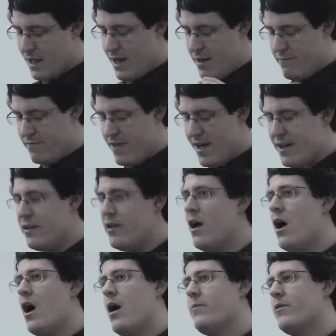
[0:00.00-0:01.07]
And then
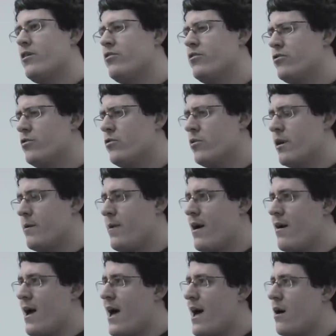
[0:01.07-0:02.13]
I'm going to talk
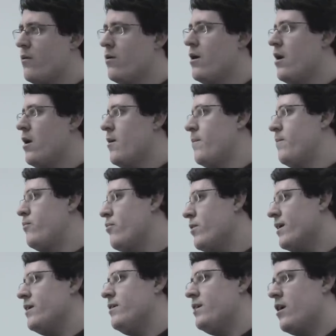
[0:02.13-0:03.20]
about how
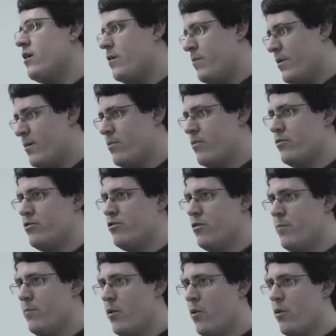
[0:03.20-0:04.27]
bringing younger people onto
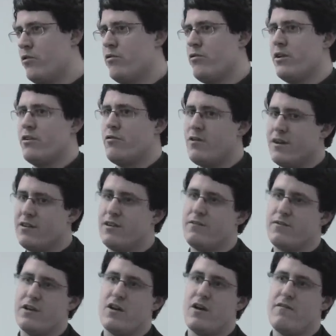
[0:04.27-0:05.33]
your board or increasing
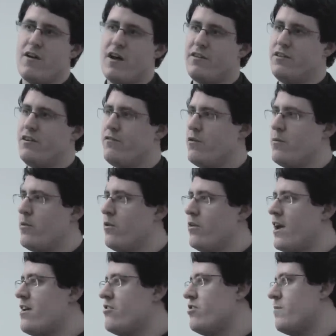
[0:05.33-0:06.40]
the diversity of your board
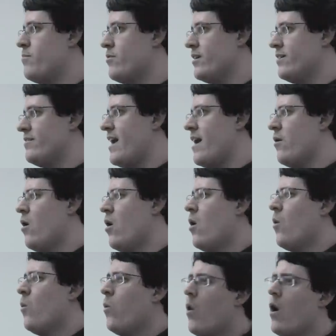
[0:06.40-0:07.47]
actually brings out
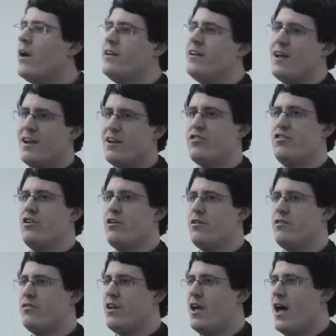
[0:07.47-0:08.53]
wider
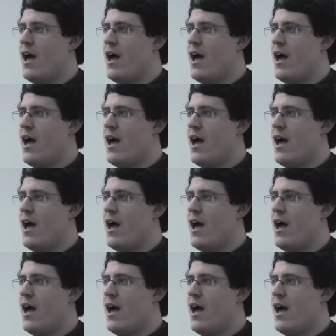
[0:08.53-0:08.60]
issues